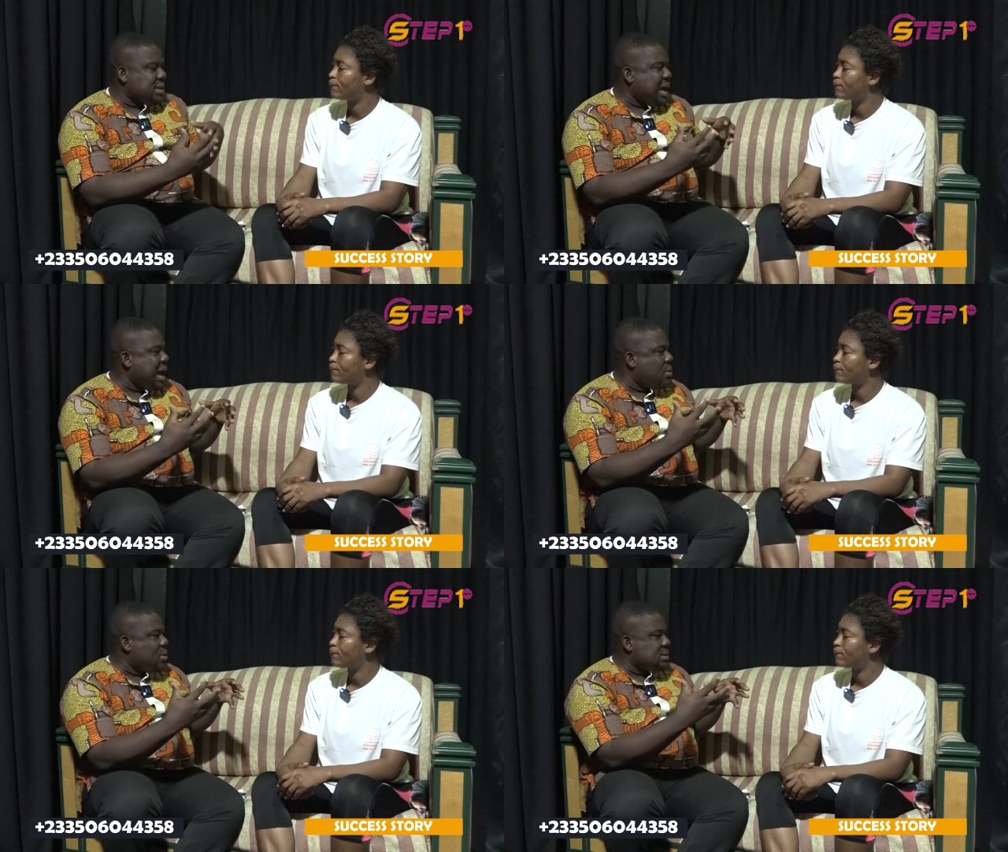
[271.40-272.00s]
Speaker 1: it?
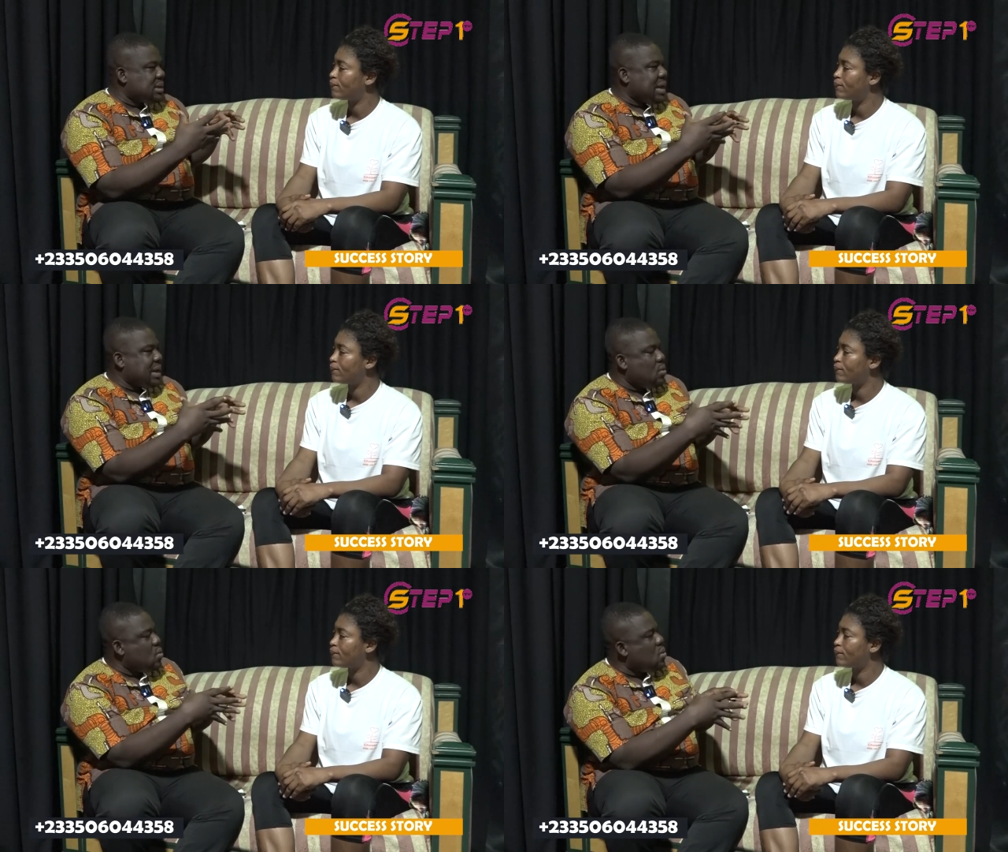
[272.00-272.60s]
How was it like?
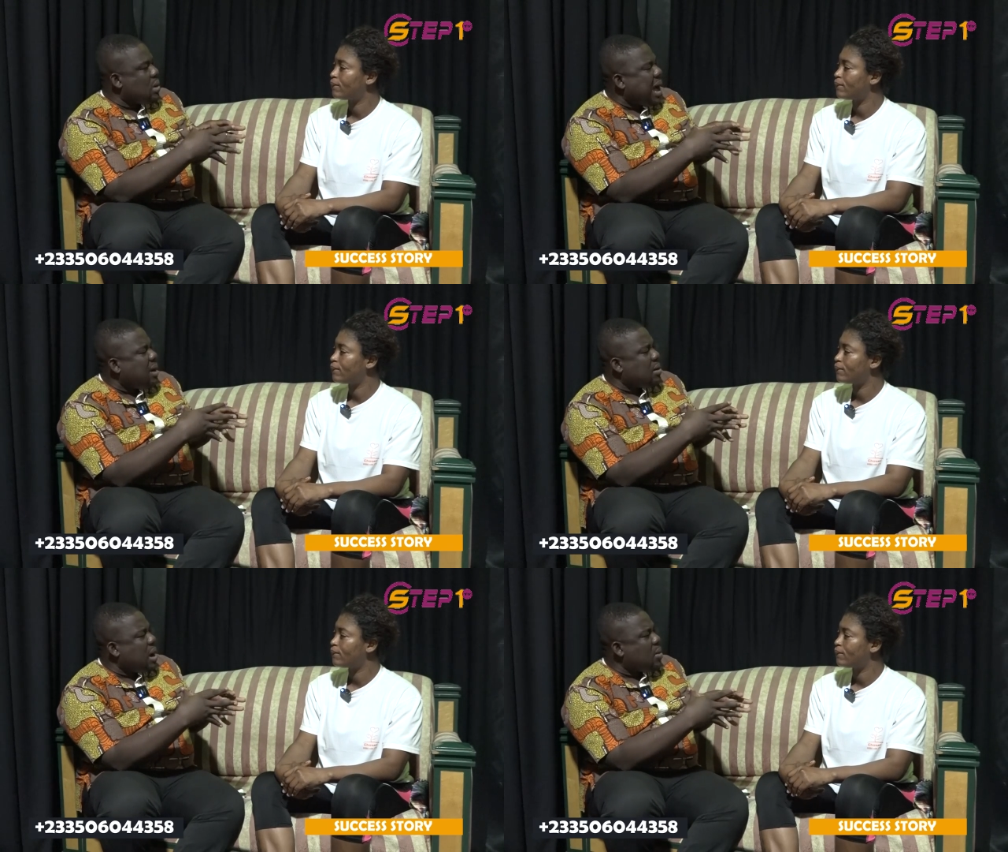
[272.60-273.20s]
Who,
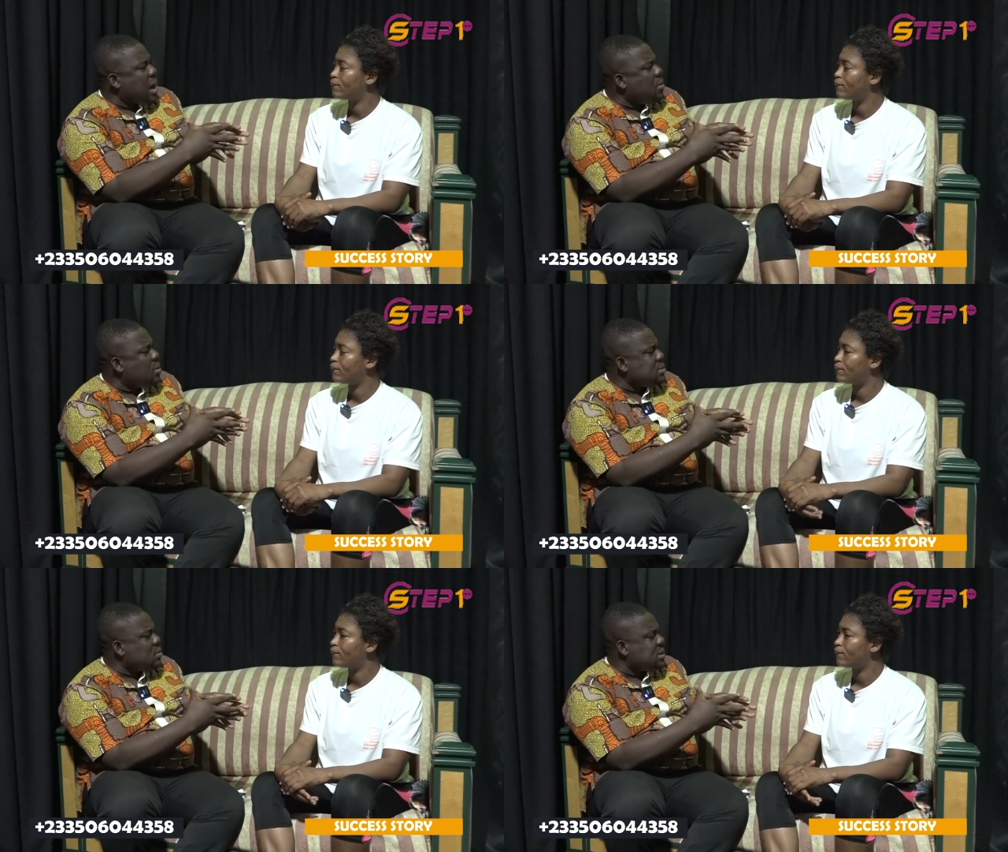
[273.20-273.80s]
how, how, how
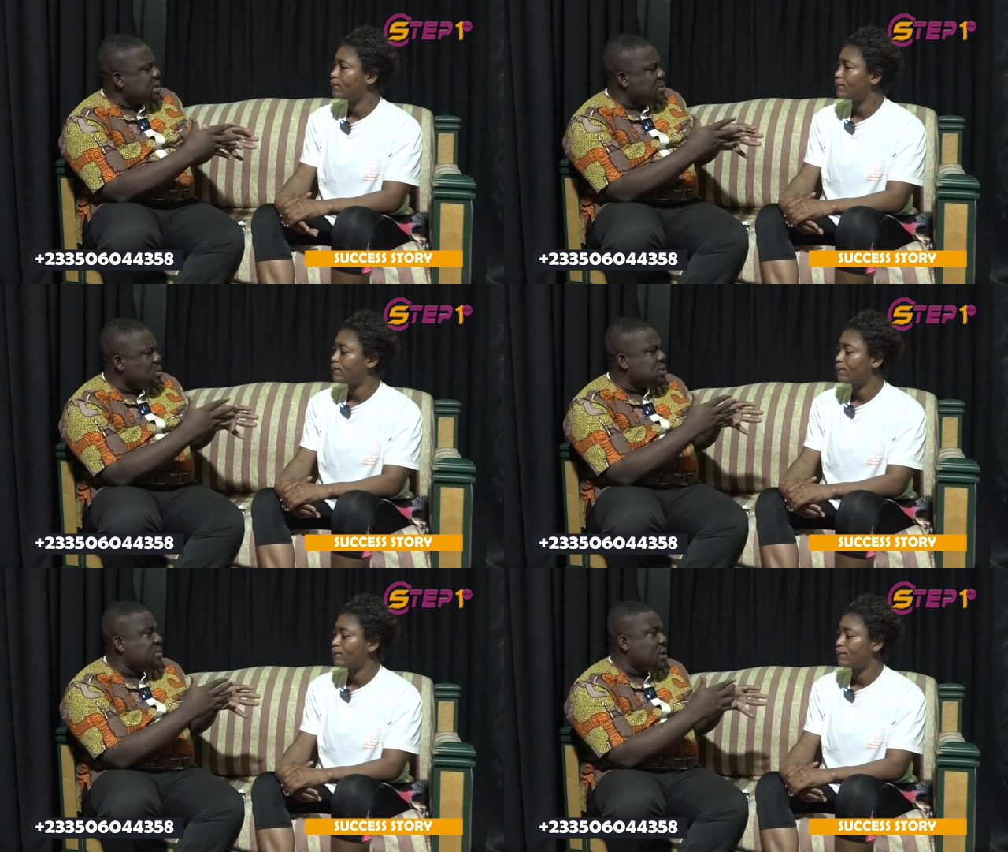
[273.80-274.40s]
was, was he able
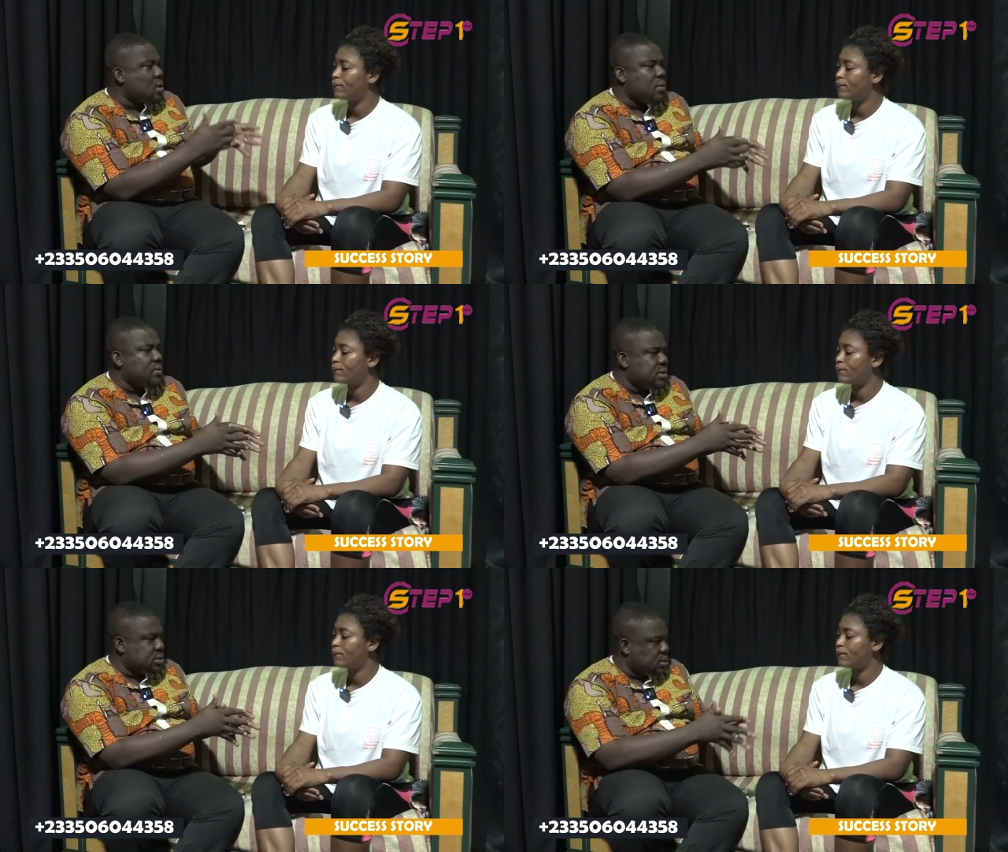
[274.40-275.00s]
to even
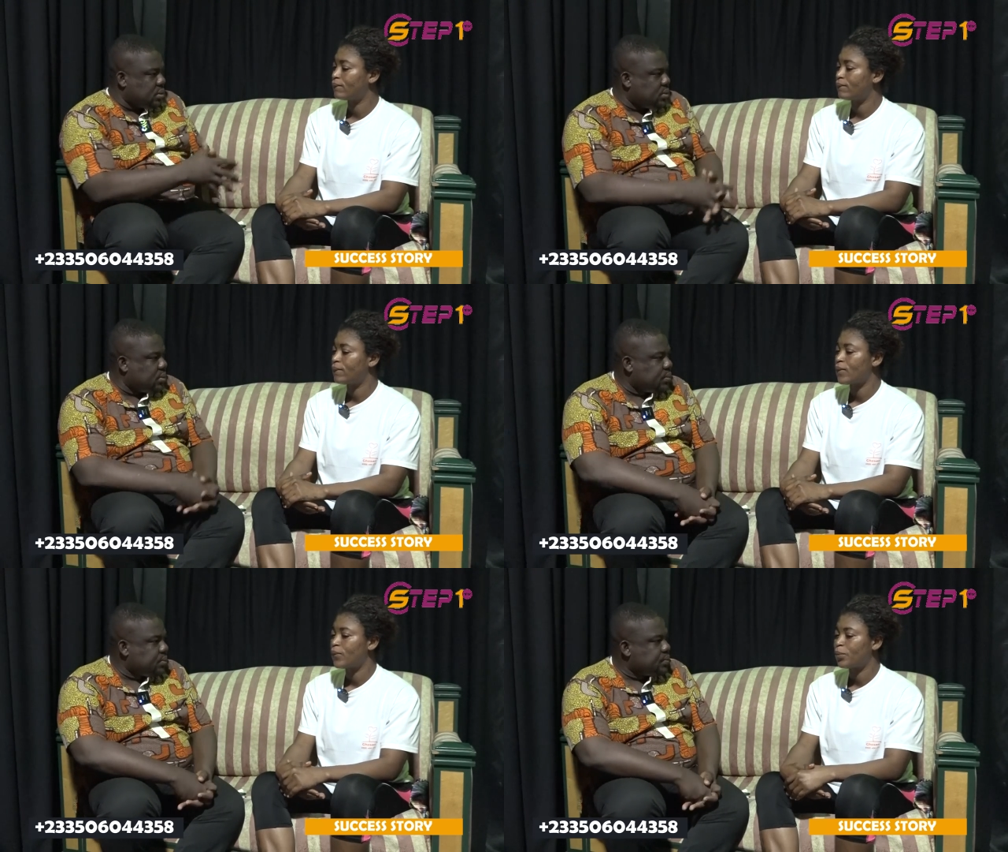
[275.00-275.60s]
convince you?
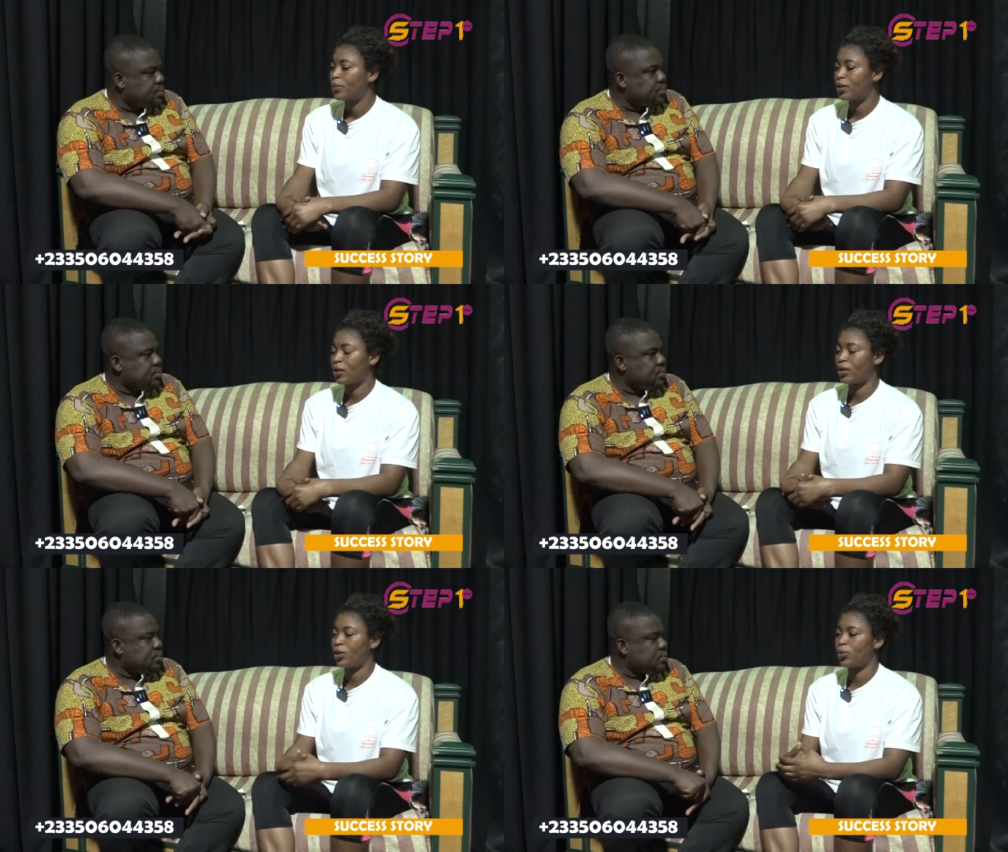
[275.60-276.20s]

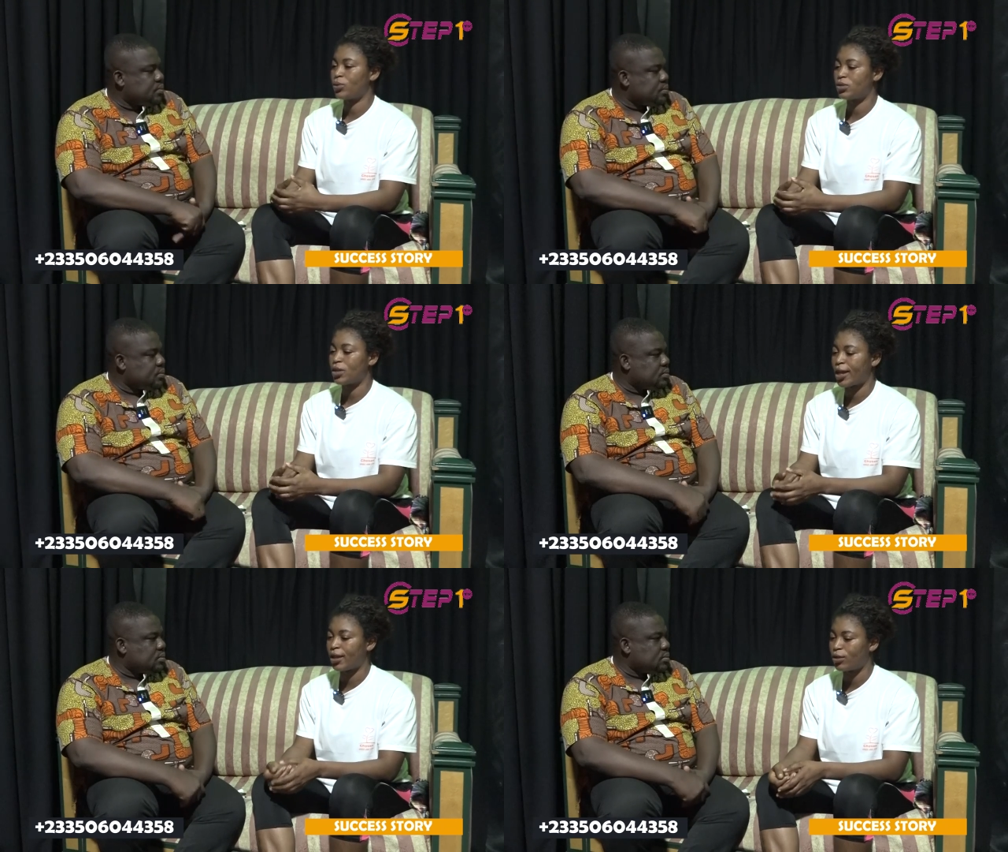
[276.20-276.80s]
Speaker 2: Yeah, he was
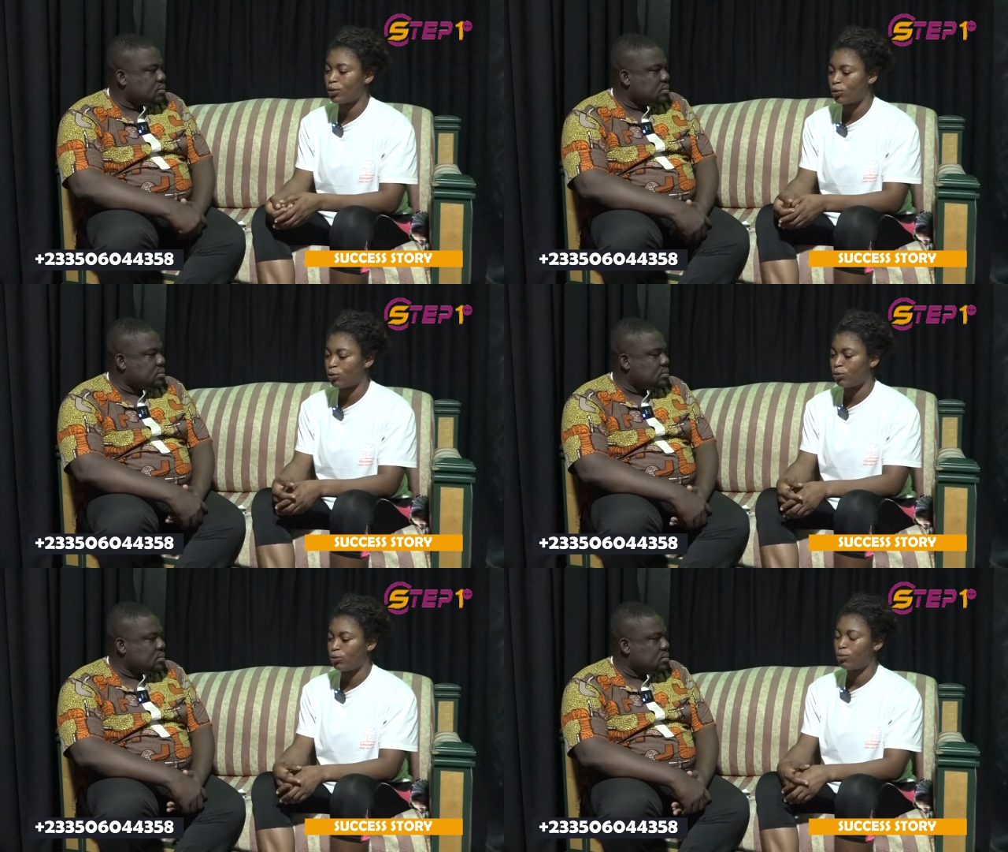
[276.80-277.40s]
like,
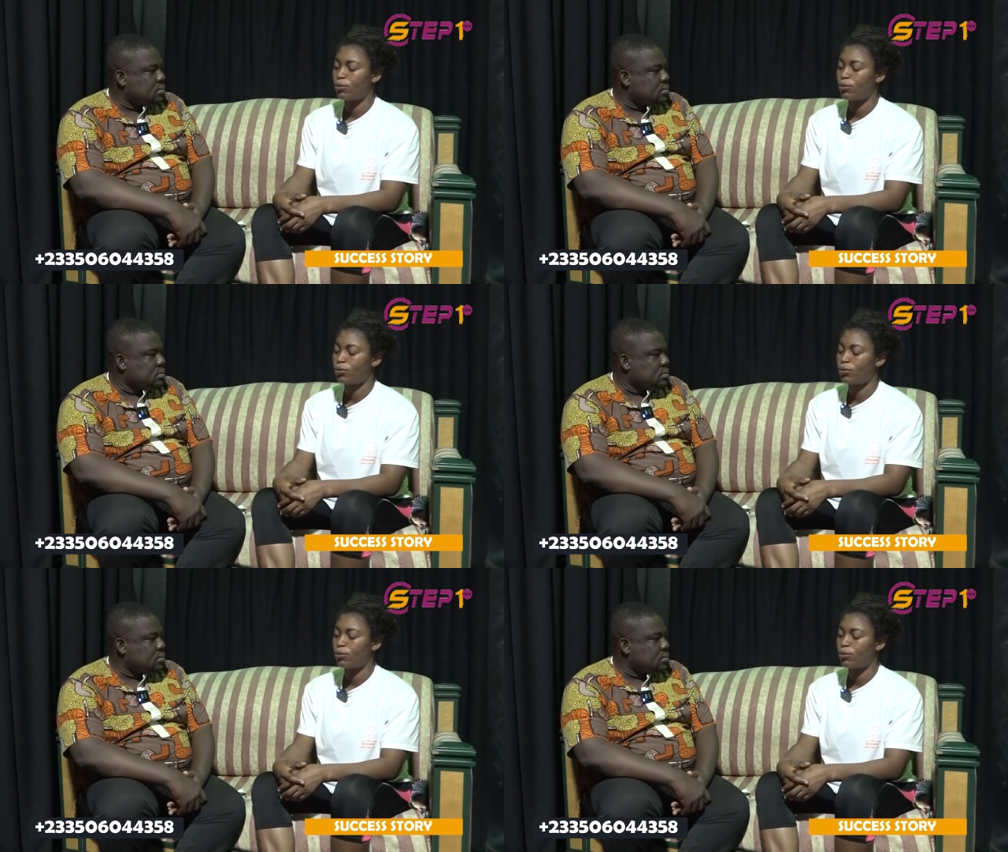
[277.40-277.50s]
oh,